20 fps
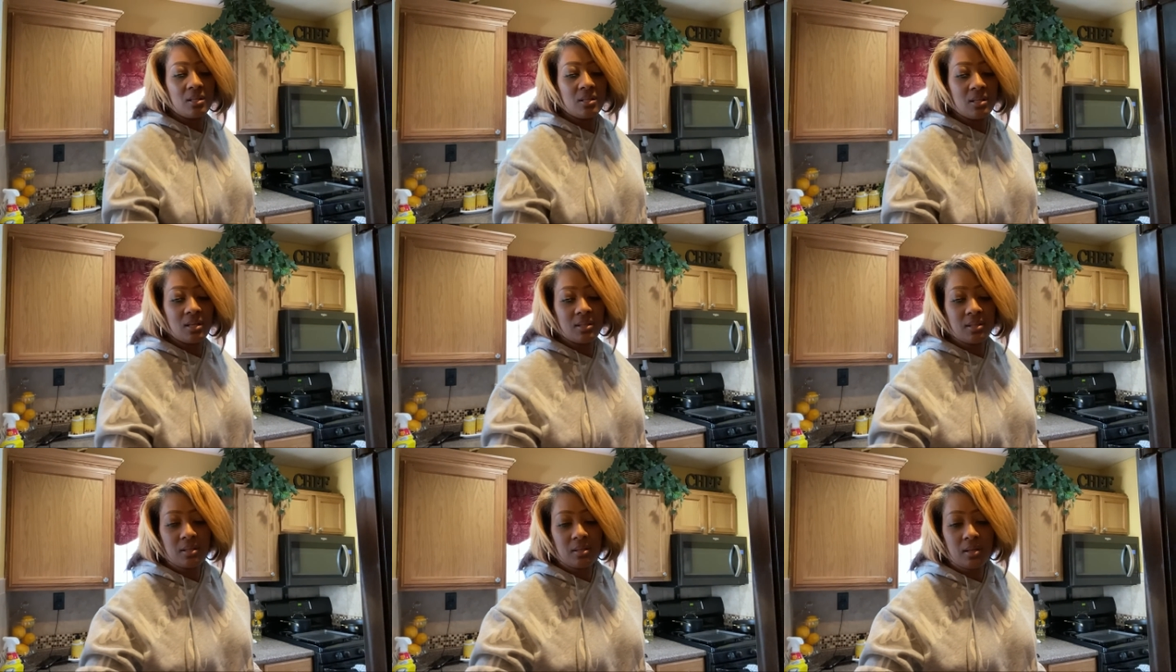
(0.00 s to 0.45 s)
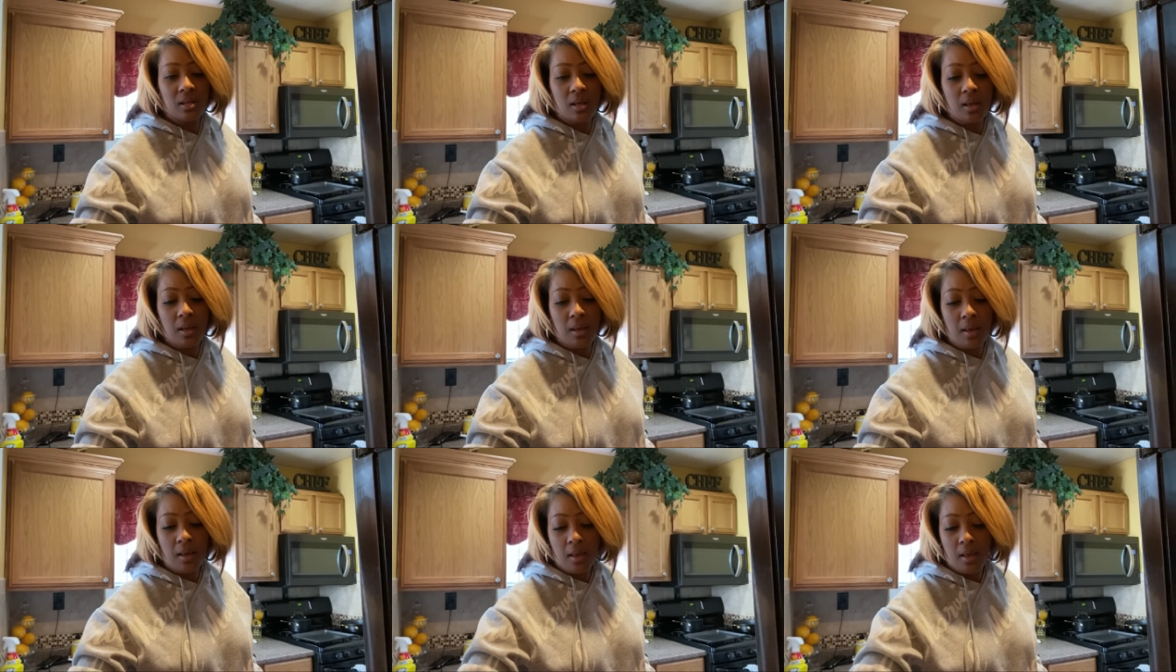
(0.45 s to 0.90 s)
Nothing
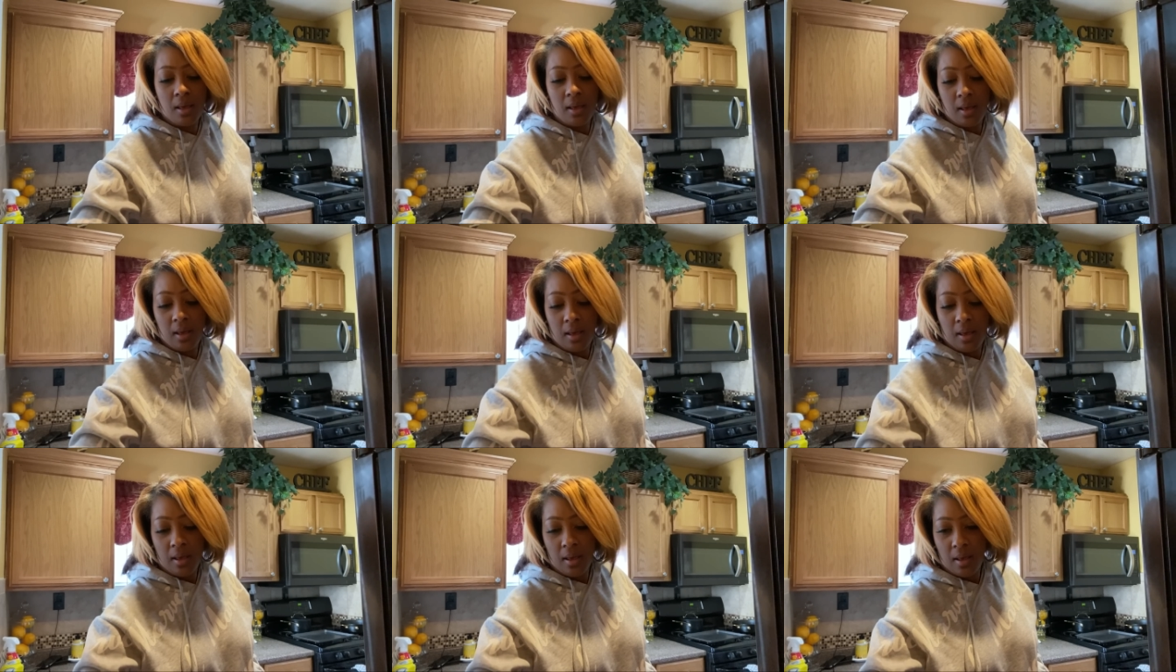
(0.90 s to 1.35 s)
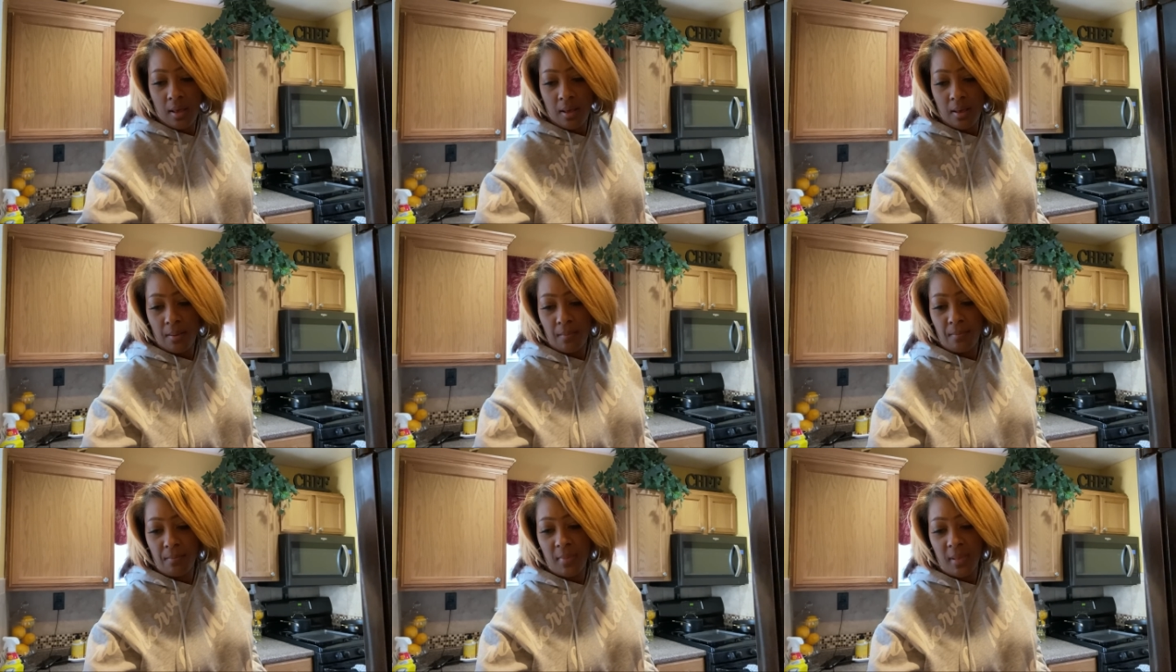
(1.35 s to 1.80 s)

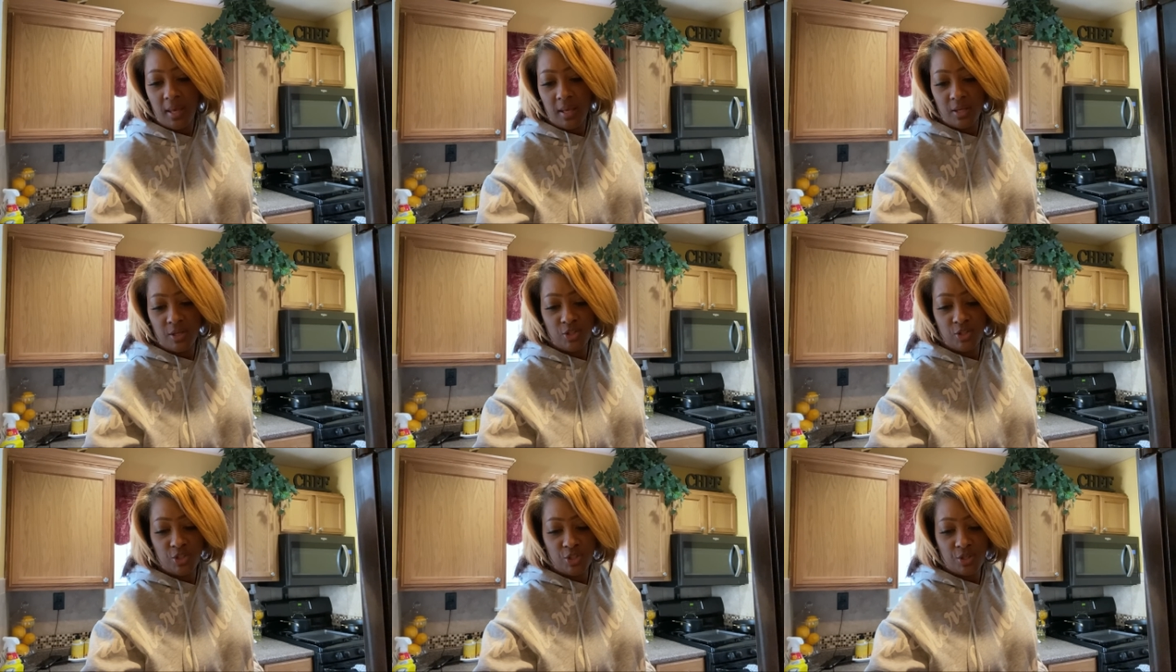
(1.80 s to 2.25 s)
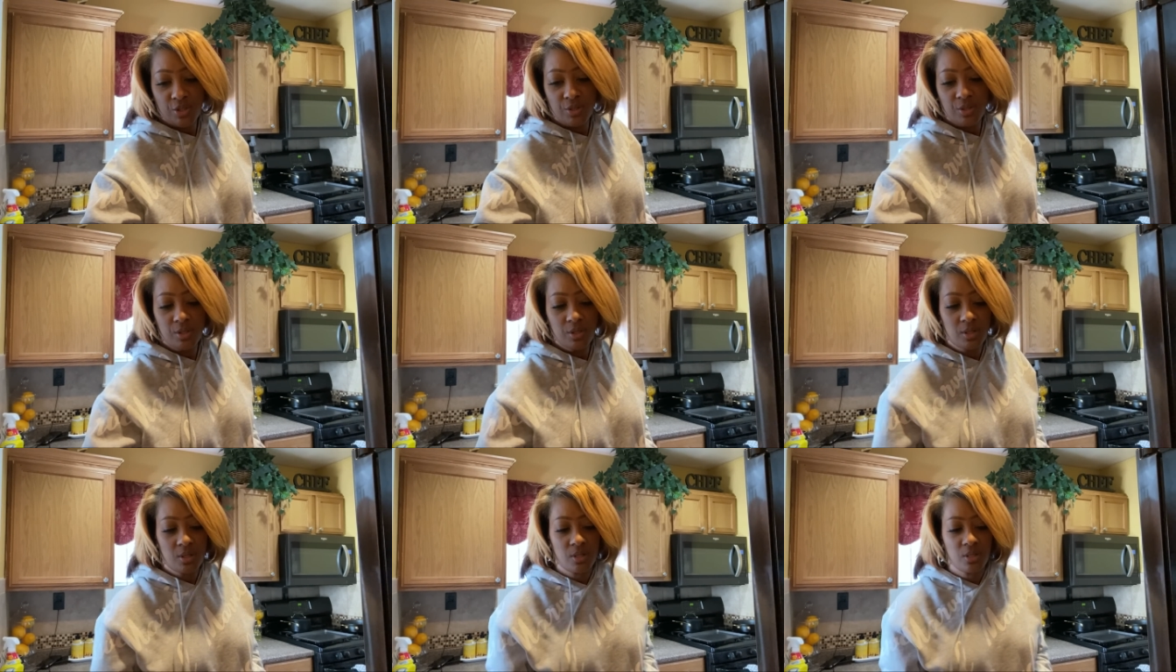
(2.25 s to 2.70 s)

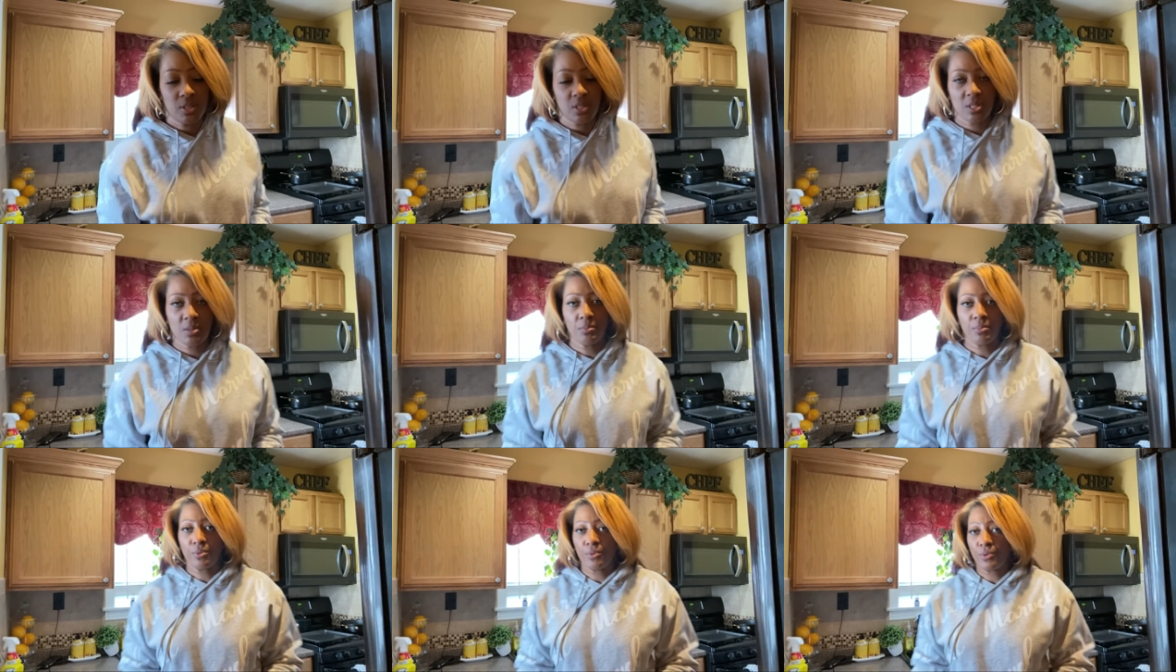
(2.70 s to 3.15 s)
major. Some